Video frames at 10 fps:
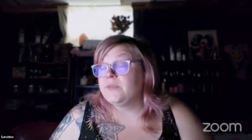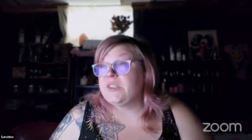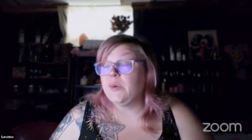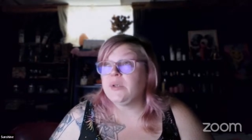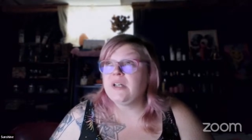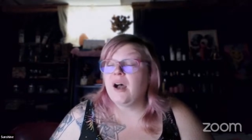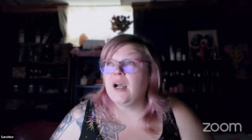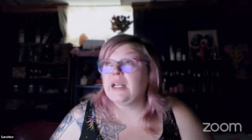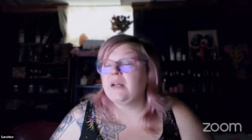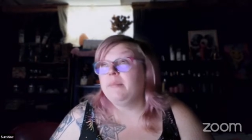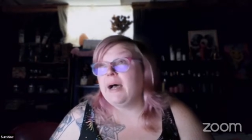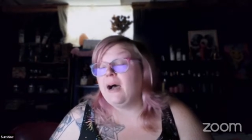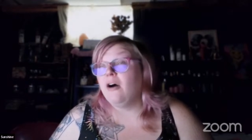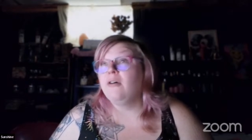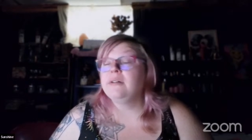So we're talking
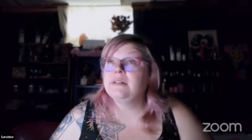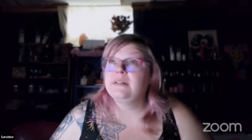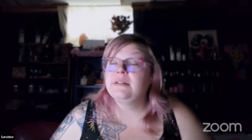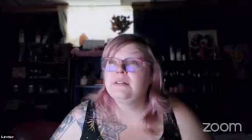about,